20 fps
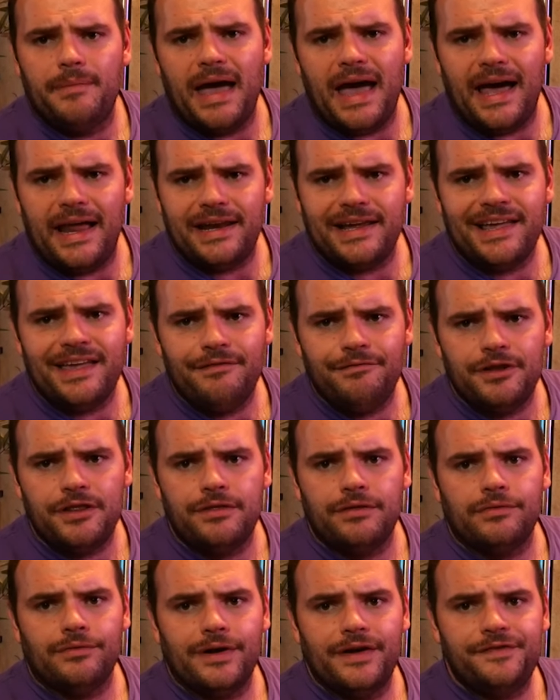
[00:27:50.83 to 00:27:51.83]
at a
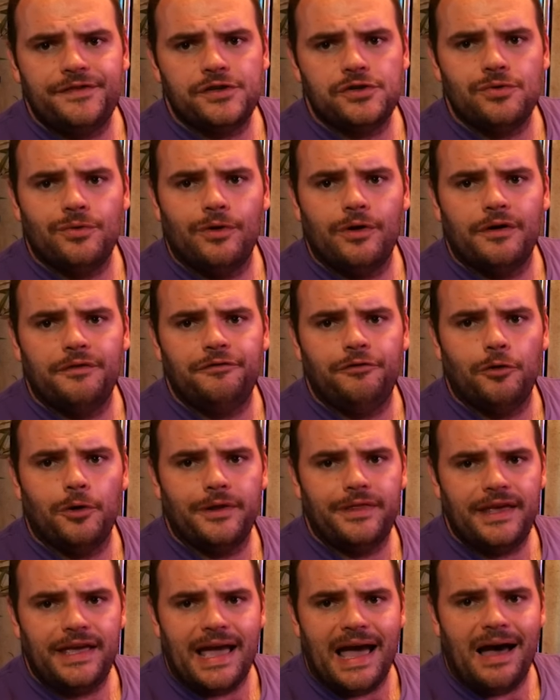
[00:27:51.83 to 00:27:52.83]
given thrift store for
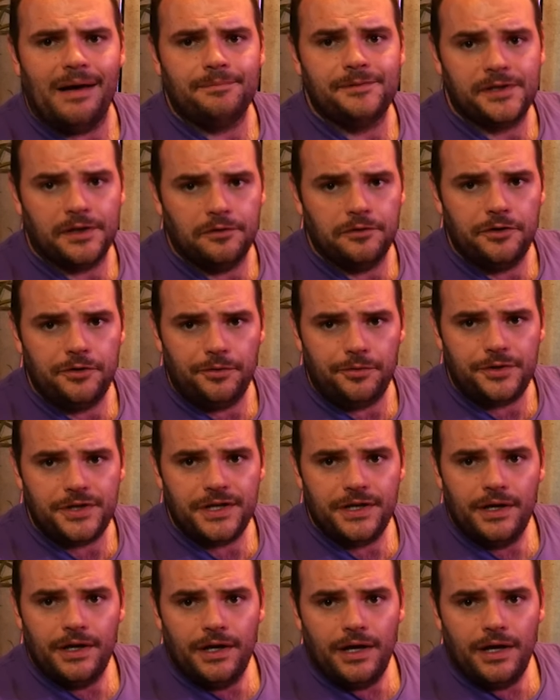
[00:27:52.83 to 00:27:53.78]
the absolute